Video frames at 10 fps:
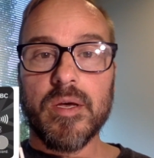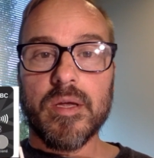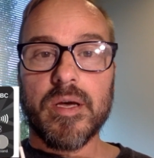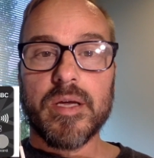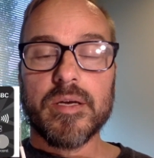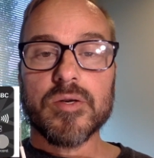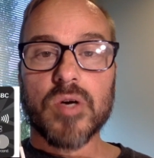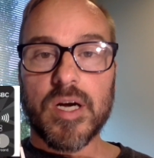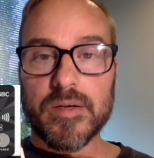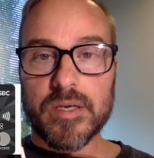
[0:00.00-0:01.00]

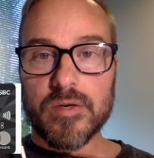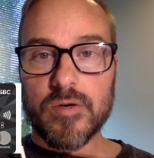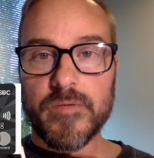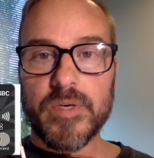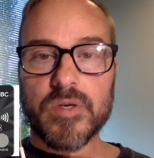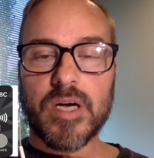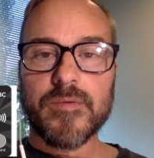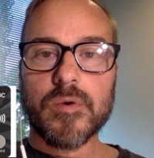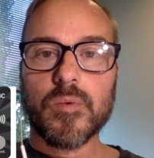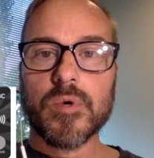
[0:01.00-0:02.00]
their no-fee
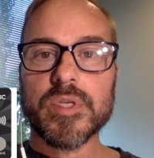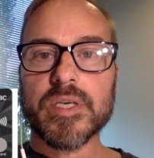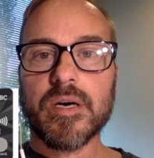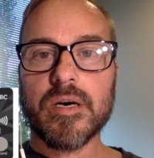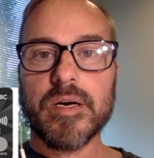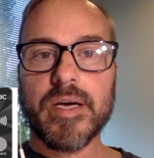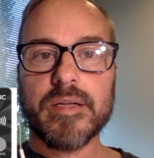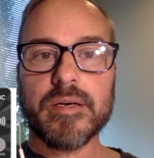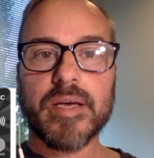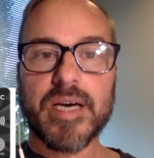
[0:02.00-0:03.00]
travel rewards card
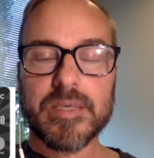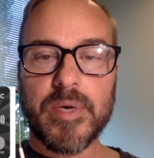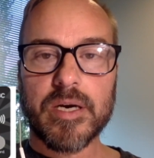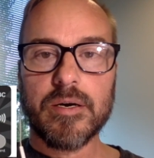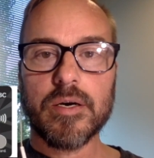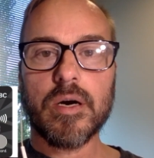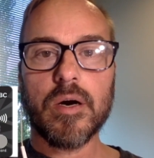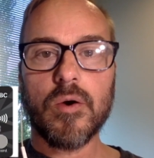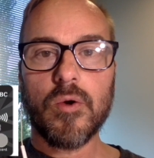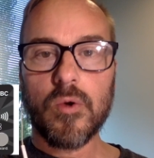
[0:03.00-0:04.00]
and their cashback card
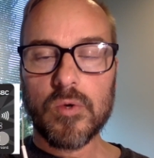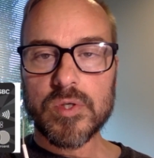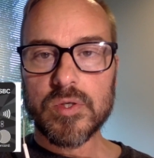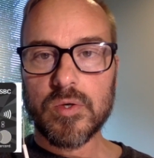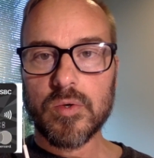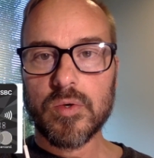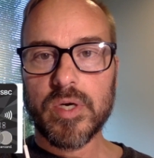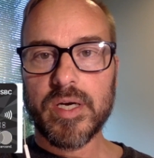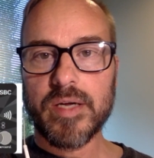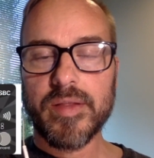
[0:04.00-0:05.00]
are also,
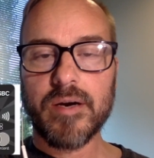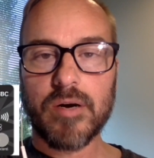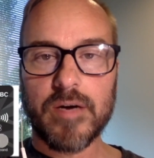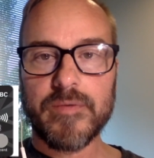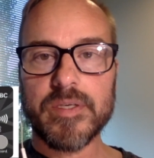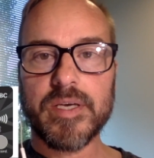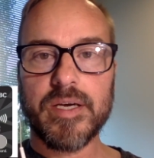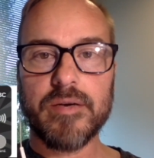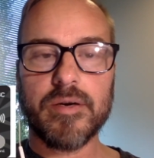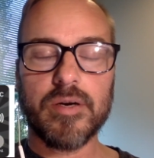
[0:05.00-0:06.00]
their offers
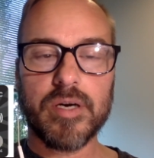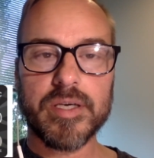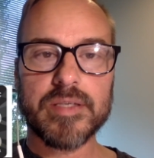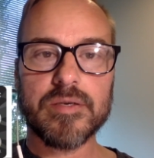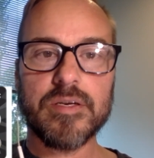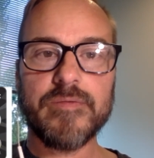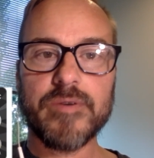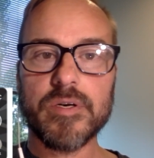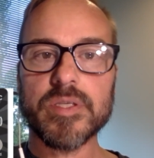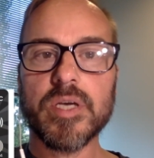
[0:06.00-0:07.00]
end on August
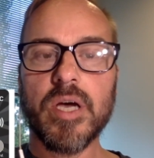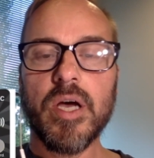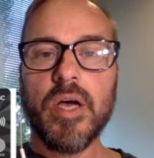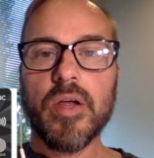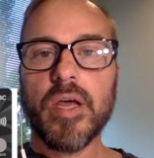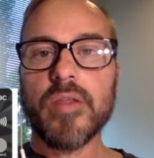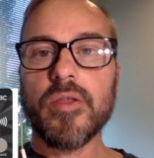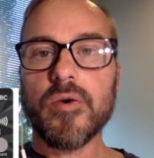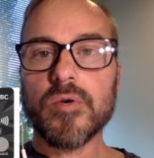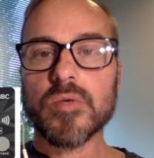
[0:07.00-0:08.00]
31st. And
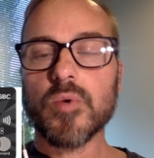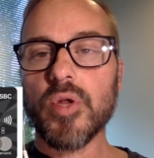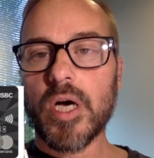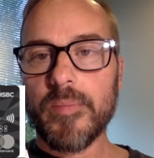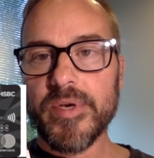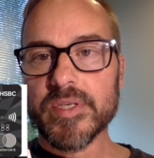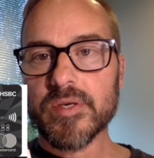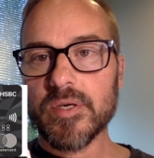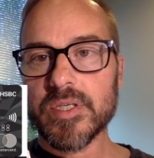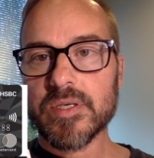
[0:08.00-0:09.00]
those will not be as
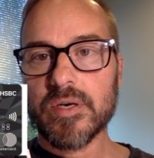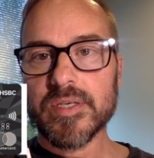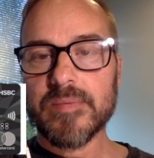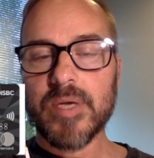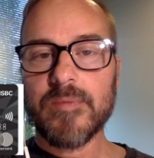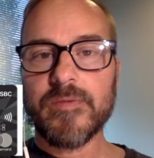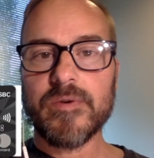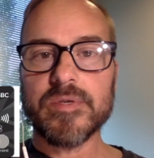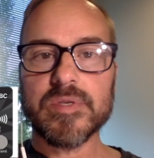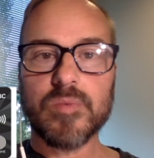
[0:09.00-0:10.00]
good starting September
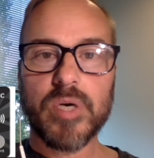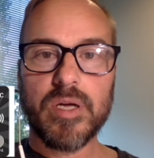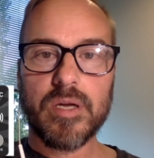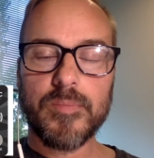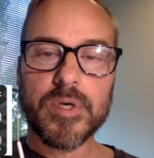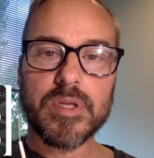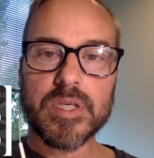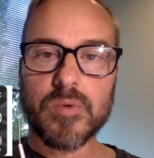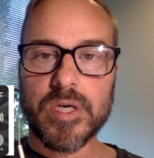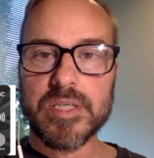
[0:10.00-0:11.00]
1st as well. I'll put a
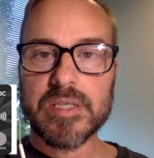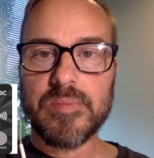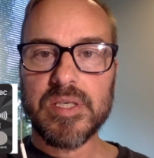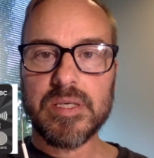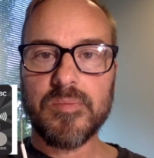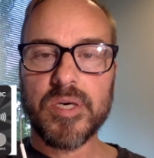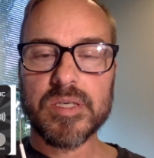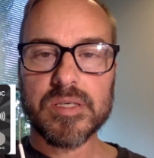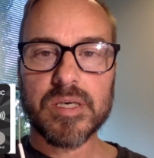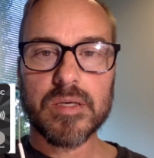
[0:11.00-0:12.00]
link to our HSBC
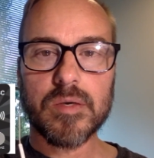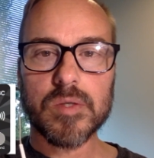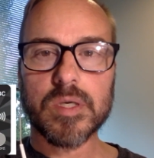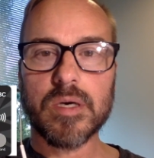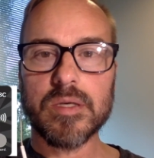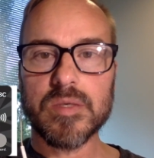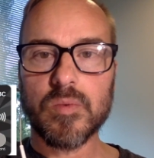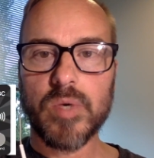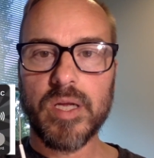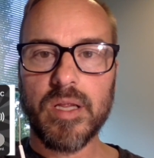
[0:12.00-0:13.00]
page and check out those cards as
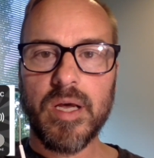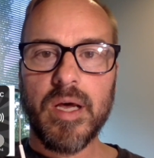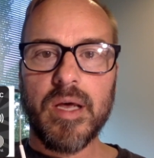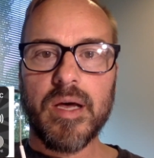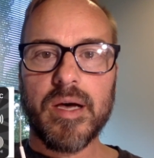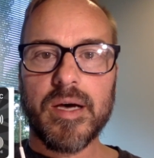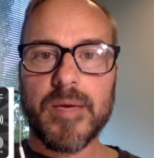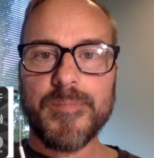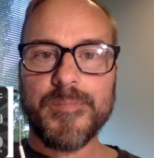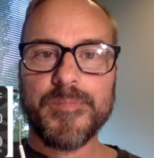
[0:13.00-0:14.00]
well.
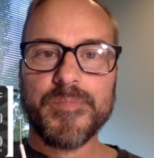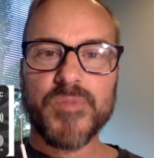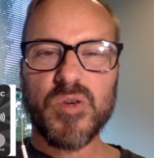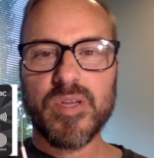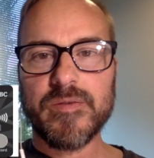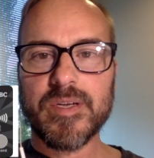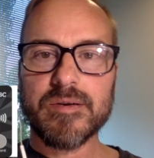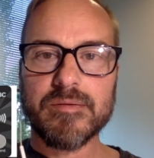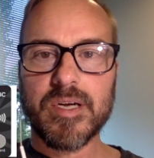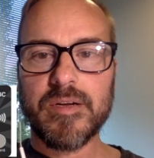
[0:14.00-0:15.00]

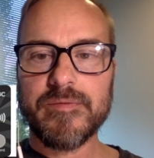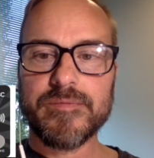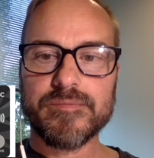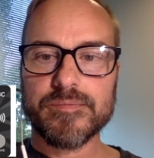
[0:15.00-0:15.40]
They're kind of,